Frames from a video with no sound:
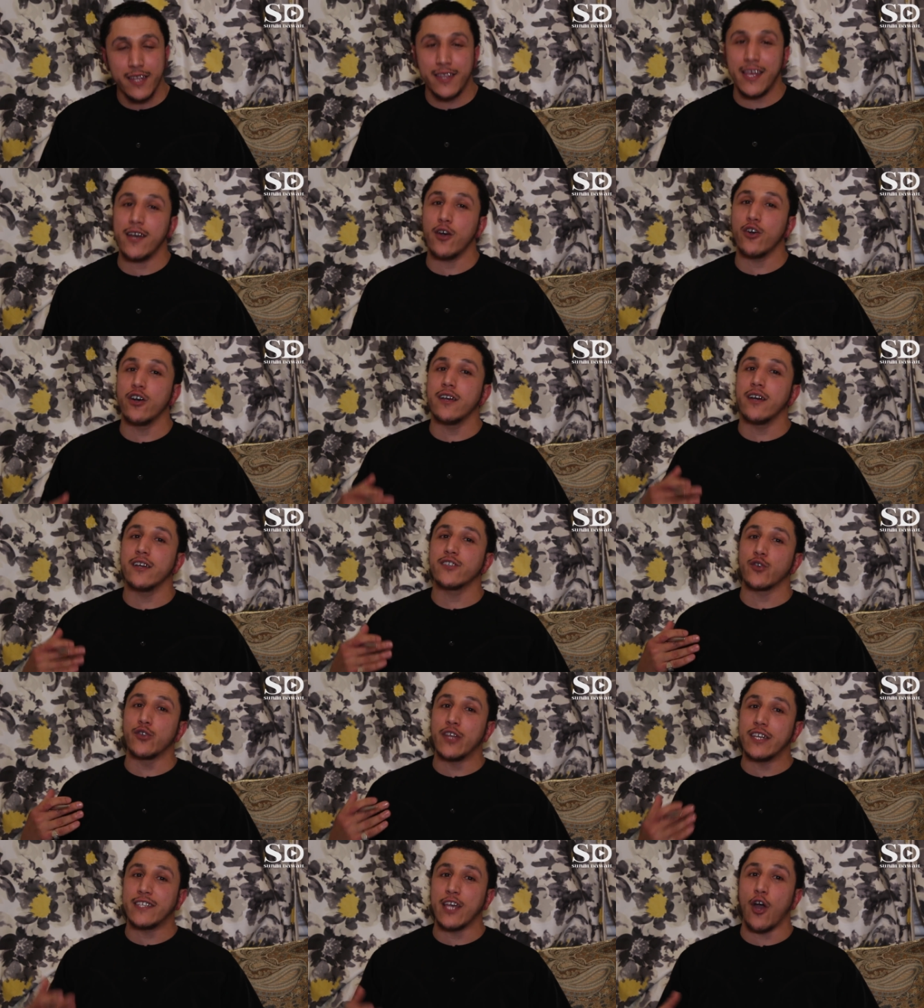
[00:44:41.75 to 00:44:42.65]
They, uh,
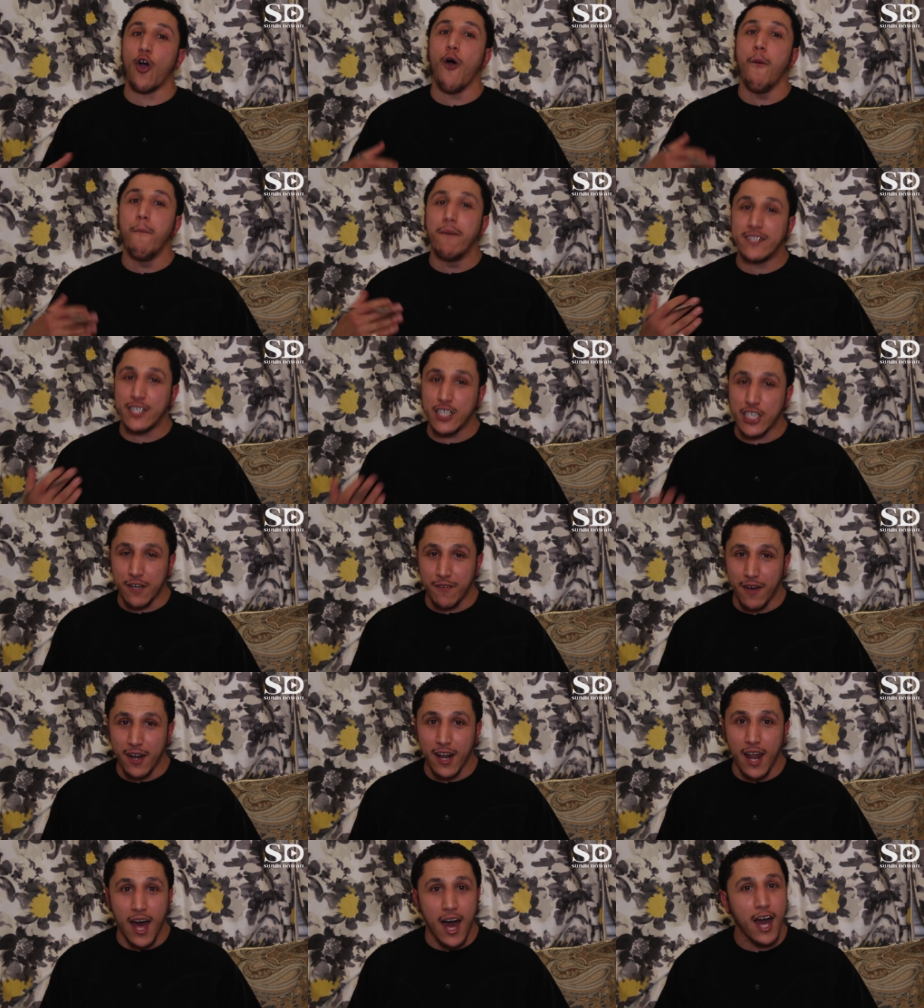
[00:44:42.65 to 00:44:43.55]
so they say, O Messenger of
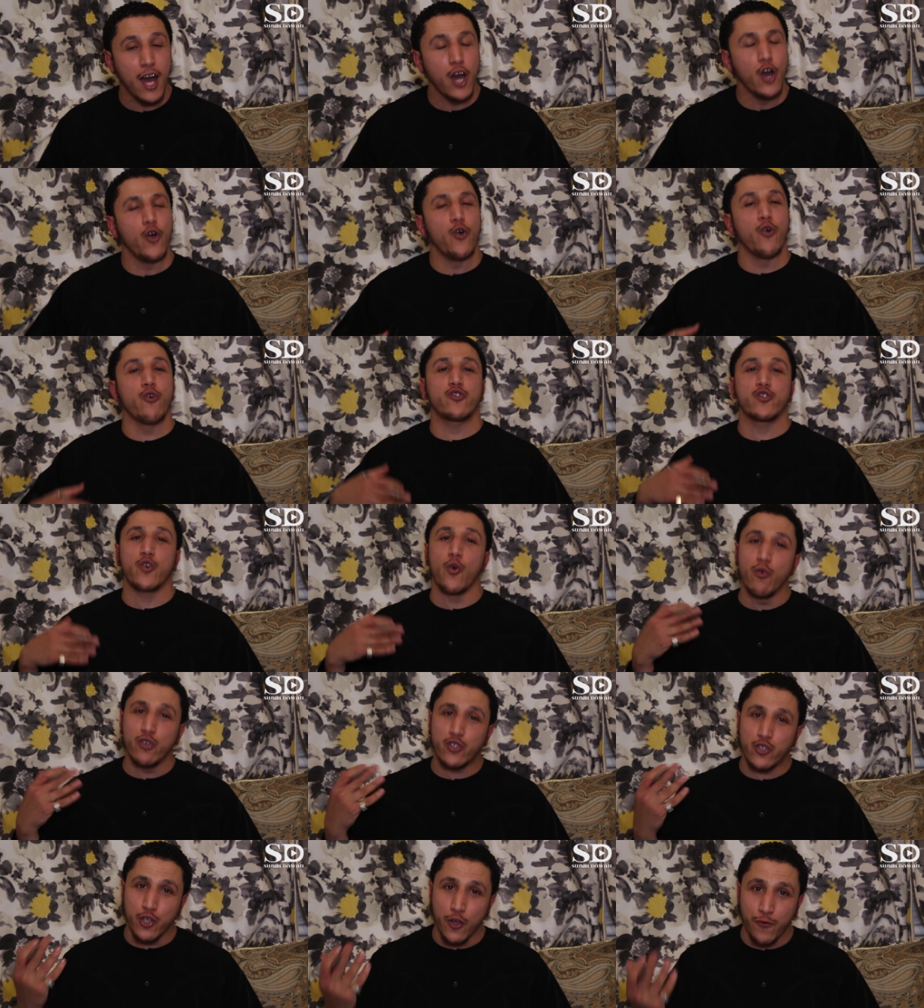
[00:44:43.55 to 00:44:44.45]
Allah, who's
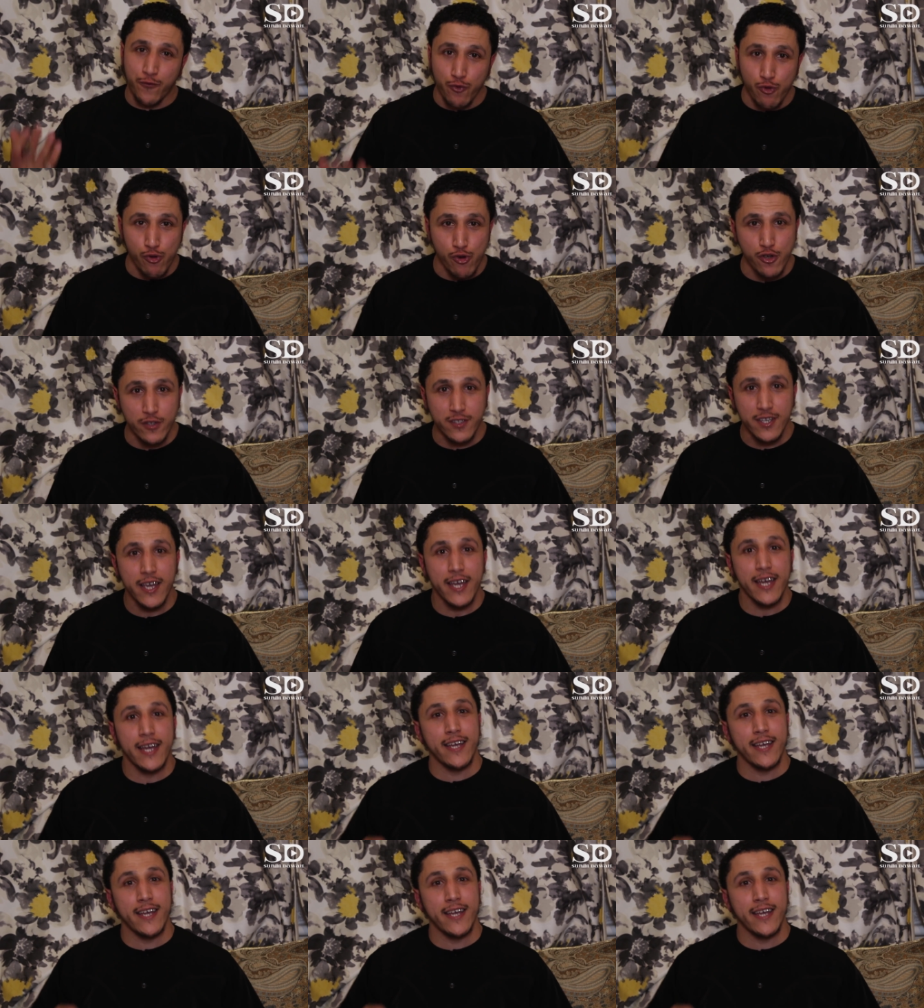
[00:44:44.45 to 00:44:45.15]
going to refuse?